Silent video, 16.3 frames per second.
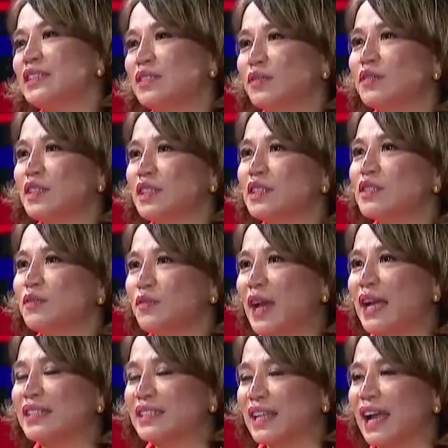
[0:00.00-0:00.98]
this this
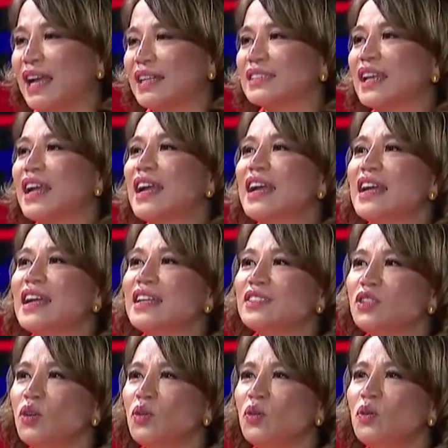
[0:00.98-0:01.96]
fast cats.
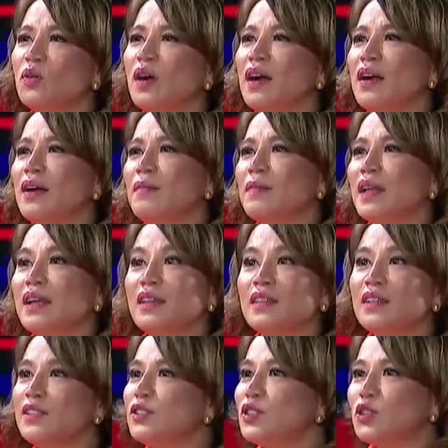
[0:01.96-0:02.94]
So. Uh,
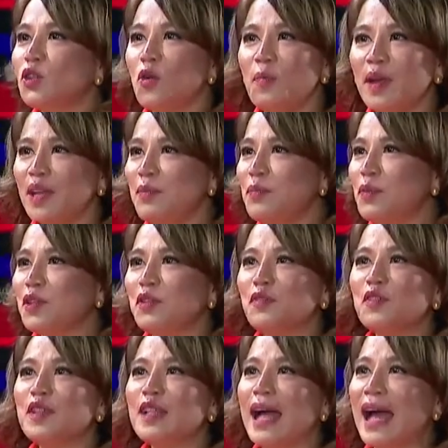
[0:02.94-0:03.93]
there's so many
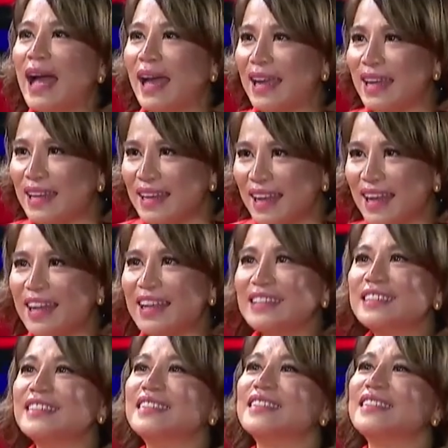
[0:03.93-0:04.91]
beautiful
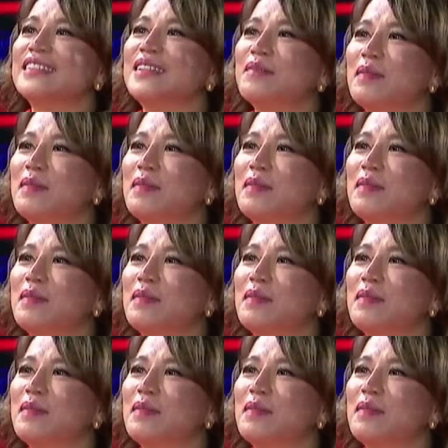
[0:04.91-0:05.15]
islands,